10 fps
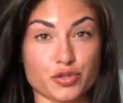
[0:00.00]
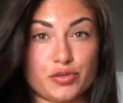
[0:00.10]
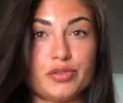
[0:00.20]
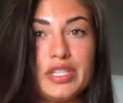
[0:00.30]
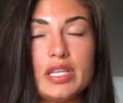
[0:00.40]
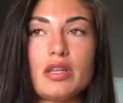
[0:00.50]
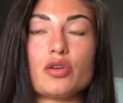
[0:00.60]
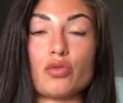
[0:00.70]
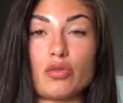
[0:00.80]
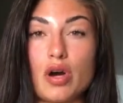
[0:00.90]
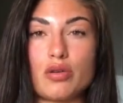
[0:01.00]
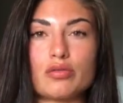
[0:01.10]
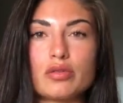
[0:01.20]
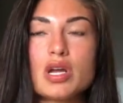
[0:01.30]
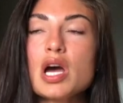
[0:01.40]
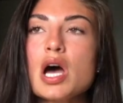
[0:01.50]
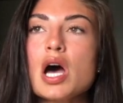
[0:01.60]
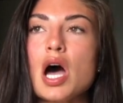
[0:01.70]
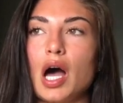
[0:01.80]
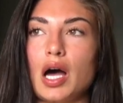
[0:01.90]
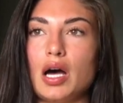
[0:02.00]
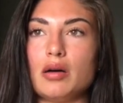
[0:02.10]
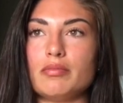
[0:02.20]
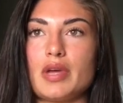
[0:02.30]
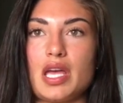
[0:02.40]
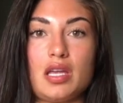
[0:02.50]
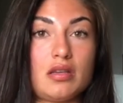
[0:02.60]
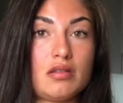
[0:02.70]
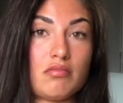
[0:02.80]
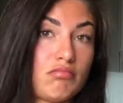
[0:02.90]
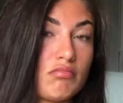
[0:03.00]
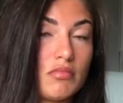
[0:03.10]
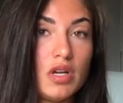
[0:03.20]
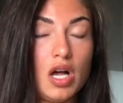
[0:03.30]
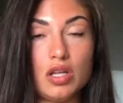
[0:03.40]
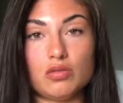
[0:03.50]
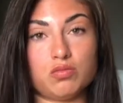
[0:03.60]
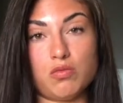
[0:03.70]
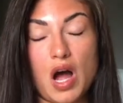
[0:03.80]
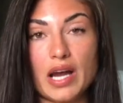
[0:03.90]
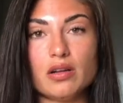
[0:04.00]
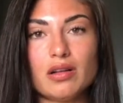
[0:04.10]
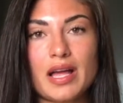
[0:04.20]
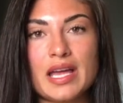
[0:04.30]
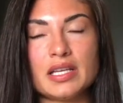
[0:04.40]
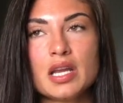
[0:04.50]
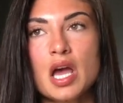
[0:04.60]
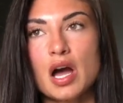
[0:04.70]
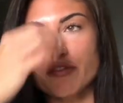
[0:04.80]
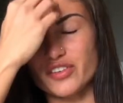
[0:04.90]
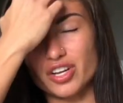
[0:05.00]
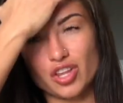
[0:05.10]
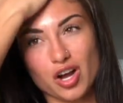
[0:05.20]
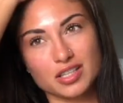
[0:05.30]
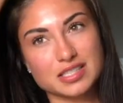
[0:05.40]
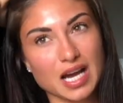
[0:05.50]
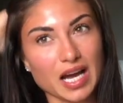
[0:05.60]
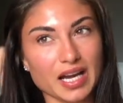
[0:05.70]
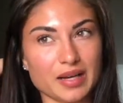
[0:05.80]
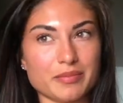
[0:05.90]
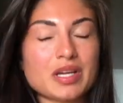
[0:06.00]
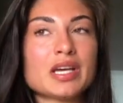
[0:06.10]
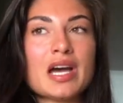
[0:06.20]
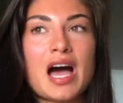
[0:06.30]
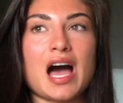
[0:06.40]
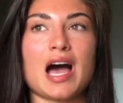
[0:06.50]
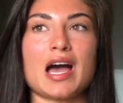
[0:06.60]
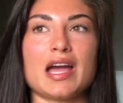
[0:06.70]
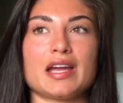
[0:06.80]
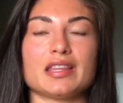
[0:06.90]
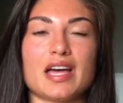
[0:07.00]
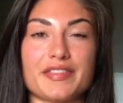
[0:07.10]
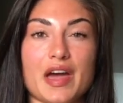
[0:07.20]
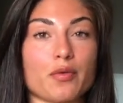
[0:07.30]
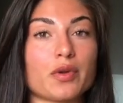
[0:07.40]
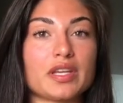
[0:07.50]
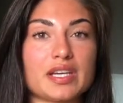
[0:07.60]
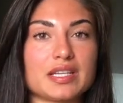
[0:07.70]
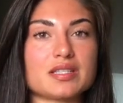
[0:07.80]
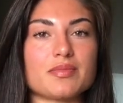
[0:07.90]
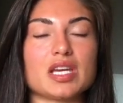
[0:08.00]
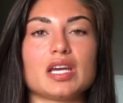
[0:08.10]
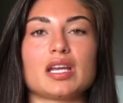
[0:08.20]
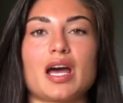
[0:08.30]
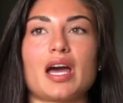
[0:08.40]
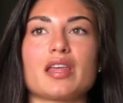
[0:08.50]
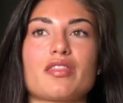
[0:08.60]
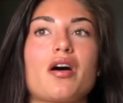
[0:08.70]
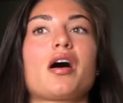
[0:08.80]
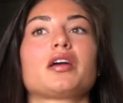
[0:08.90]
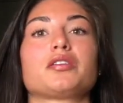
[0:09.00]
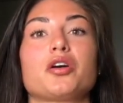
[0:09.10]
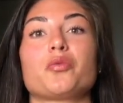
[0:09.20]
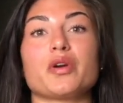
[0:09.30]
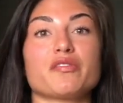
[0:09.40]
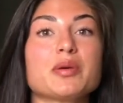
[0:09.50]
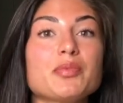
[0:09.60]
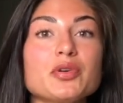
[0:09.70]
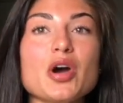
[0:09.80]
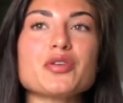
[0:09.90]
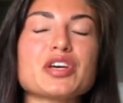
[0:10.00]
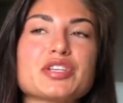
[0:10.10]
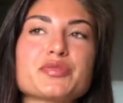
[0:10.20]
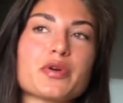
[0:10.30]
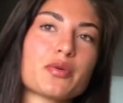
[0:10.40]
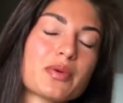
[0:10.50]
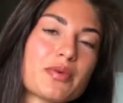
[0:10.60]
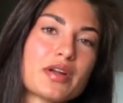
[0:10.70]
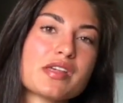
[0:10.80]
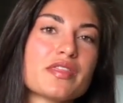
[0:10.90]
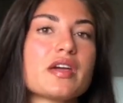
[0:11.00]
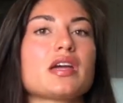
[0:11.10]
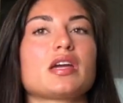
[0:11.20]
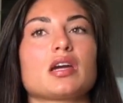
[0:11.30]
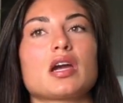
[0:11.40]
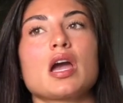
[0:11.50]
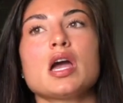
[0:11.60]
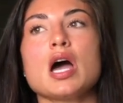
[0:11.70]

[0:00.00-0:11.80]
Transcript: truly grown in a while, and for a long time I let that really get to me, and I thought, you know, what if people notice? What are people gonna think?